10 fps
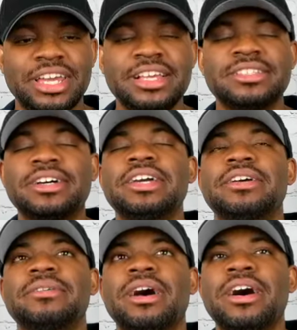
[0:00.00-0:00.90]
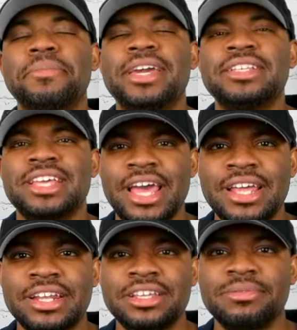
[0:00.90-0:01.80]
he saw Aunt May dead.
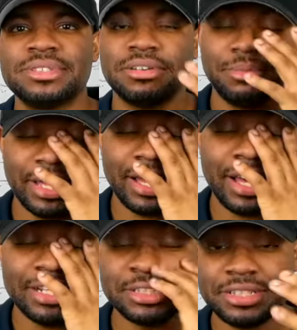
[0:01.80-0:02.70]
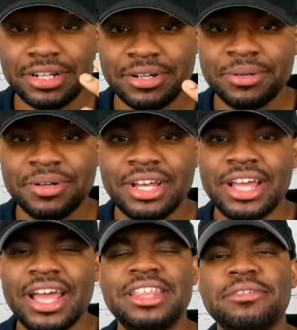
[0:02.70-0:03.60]
And he was like, oh my gosh, no.
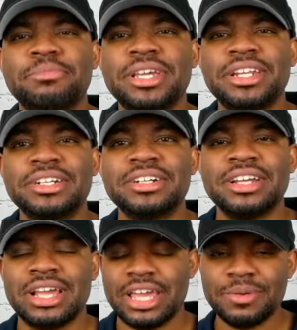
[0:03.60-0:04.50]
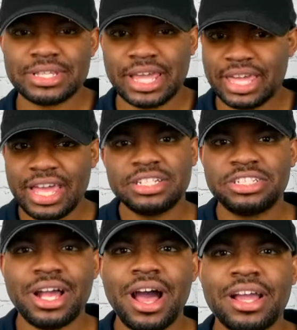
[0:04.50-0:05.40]
And then Peter, he was like in
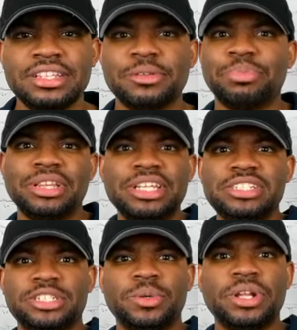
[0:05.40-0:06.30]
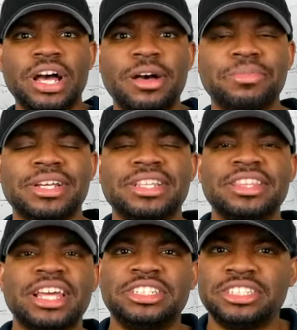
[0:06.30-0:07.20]
shock. And the police showed up and then
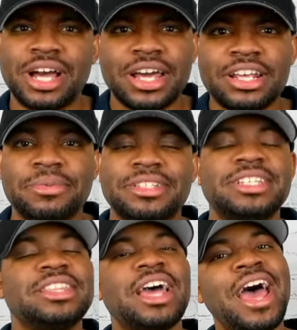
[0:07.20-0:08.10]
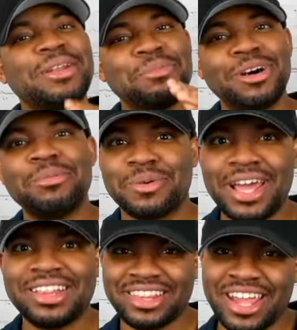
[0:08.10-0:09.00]
they shot him. And see that moment
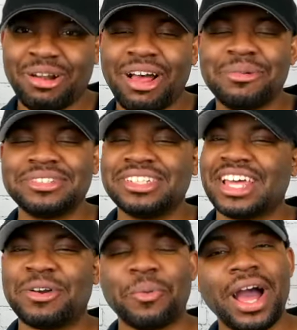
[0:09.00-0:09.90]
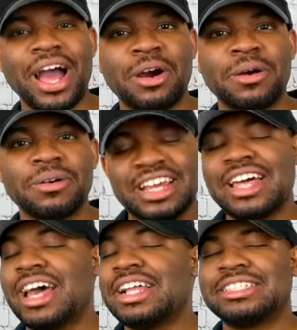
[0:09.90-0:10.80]
right there, I was just like, wow,
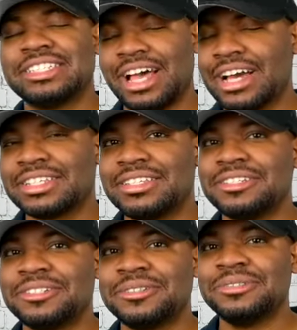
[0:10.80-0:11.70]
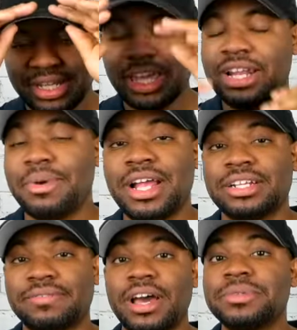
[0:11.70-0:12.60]
that sucks, dude. Can't imagine
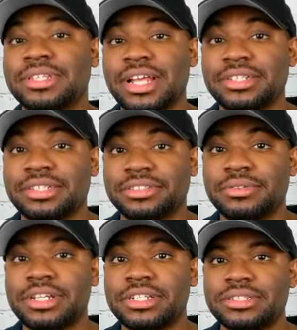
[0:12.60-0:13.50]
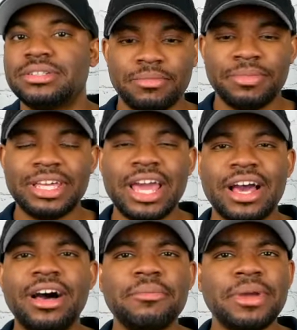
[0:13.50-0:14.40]
if I was in that situation. But yeah,
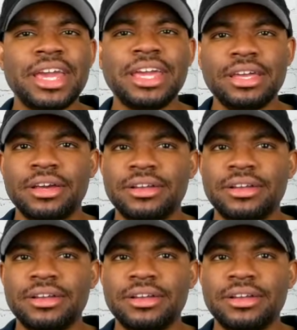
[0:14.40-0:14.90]
Aunt May,